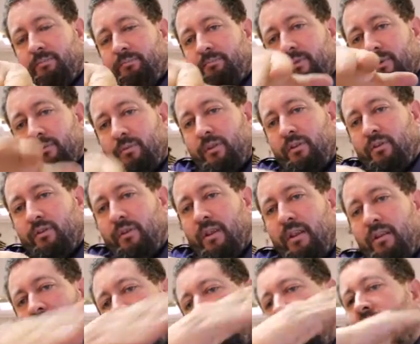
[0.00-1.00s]
But when you
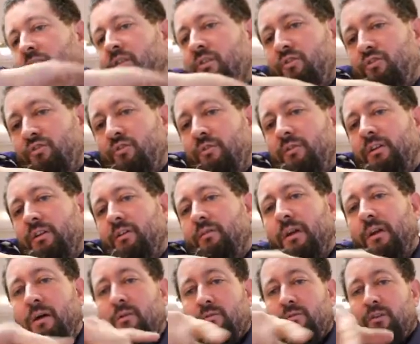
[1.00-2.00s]
then turn it
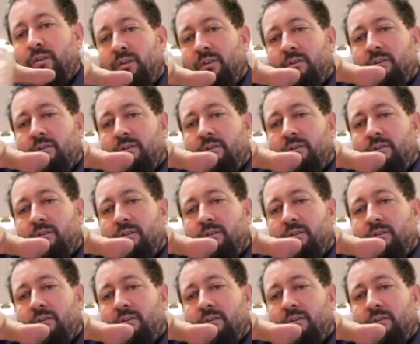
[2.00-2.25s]
around